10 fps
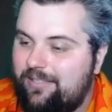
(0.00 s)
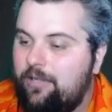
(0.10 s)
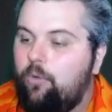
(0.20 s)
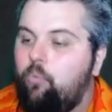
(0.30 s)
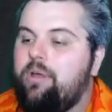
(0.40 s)

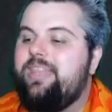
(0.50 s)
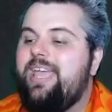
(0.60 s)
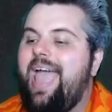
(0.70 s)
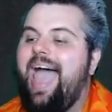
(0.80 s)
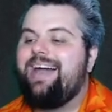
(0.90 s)
what they
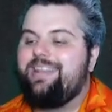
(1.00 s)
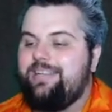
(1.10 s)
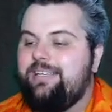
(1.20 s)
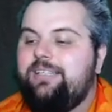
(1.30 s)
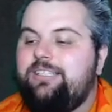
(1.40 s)
added
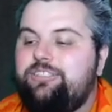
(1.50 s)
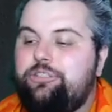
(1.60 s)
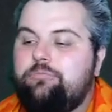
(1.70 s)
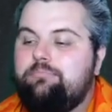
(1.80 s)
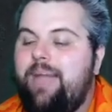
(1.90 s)
to
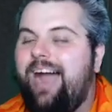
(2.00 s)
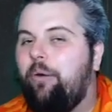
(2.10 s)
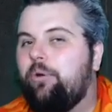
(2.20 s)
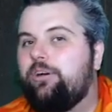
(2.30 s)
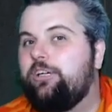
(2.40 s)

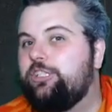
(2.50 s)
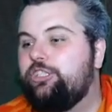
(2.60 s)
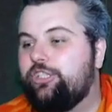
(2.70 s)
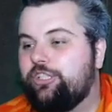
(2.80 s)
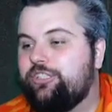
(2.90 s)
Mauer
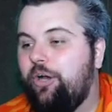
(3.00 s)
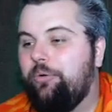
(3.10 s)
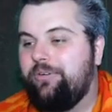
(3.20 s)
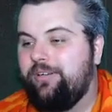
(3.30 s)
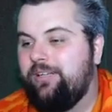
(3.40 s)
Der
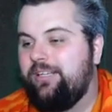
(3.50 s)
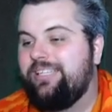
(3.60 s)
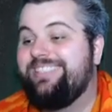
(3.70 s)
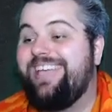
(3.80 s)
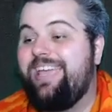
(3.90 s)
Toten
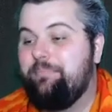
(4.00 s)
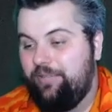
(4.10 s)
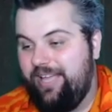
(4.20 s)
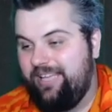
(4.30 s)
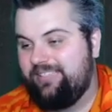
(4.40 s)

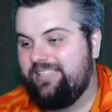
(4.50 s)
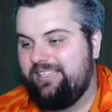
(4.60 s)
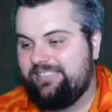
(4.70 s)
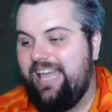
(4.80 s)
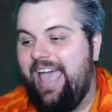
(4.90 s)
gameplay, it
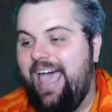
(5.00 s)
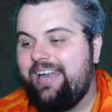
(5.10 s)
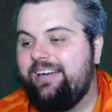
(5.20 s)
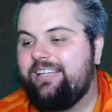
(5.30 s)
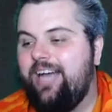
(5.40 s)
says,
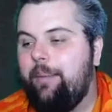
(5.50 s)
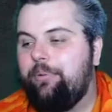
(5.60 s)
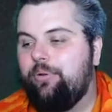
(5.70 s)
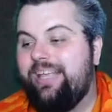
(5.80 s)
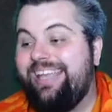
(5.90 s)
added a
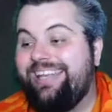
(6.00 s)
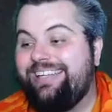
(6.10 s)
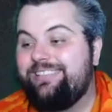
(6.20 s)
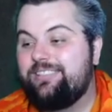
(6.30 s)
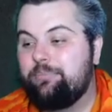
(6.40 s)
couple
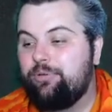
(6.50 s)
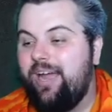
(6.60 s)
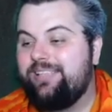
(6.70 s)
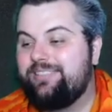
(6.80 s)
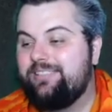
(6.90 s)
hidden
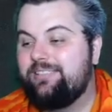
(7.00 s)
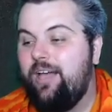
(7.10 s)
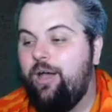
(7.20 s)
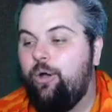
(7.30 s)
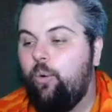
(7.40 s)
surprises,
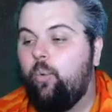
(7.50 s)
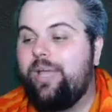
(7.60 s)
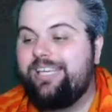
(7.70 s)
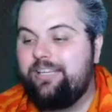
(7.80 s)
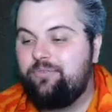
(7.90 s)

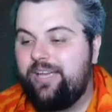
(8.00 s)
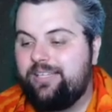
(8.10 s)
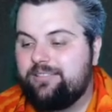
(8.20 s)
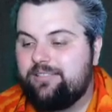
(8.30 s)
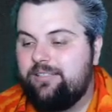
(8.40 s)
winky
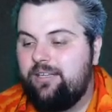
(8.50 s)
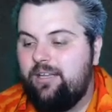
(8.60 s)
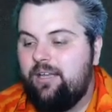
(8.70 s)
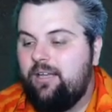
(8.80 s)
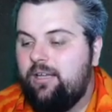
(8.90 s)
face.
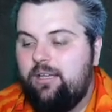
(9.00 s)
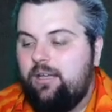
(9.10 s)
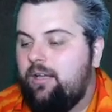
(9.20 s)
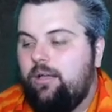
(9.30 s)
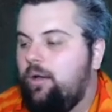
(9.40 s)

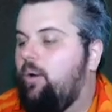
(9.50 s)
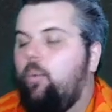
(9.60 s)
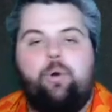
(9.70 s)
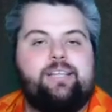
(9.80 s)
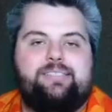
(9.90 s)

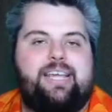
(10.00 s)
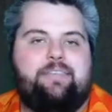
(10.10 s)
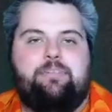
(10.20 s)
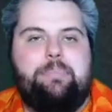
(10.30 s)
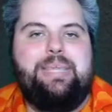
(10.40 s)
What does that
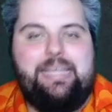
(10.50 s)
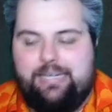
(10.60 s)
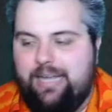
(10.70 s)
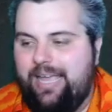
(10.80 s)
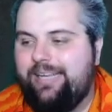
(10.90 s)
even mean?
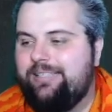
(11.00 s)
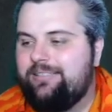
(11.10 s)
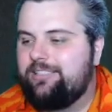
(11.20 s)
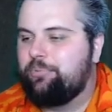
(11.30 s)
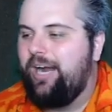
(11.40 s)
Hidden
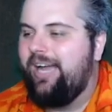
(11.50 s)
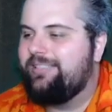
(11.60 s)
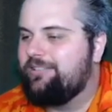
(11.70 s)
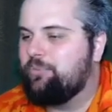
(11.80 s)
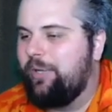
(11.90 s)

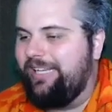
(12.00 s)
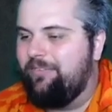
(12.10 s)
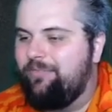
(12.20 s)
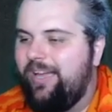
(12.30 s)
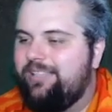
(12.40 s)
surprises, winky
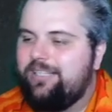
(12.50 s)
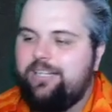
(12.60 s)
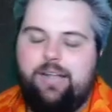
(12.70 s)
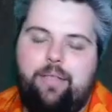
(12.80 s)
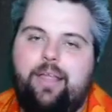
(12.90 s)
face?
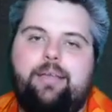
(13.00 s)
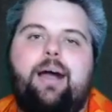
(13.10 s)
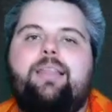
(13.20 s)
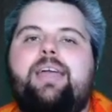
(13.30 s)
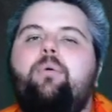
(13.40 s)

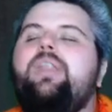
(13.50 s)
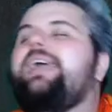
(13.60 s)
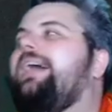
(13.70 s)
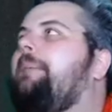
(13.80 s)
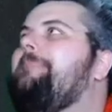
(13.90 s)
Like
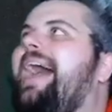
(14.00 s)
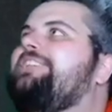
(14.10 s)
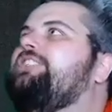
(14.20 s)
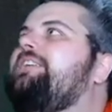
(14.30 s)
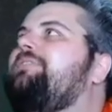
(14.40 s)

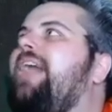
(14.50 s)
imagine if that